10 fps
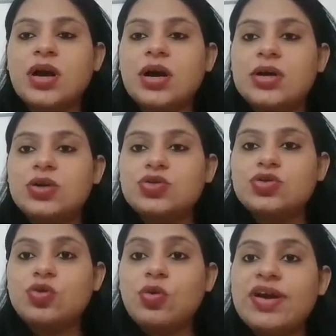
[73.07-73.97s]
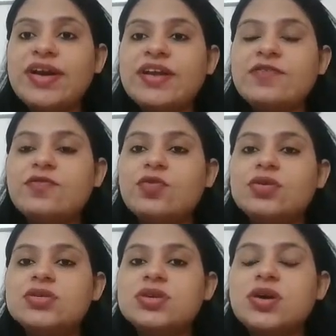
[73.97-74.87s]
uh, you should go ahead and
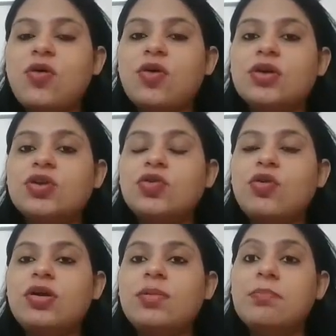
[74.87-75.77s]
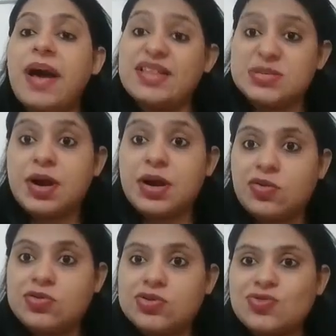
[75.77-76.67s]
focus on your maths
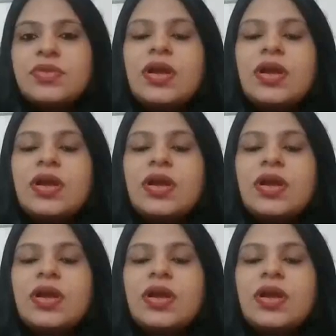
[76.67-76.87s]
part also.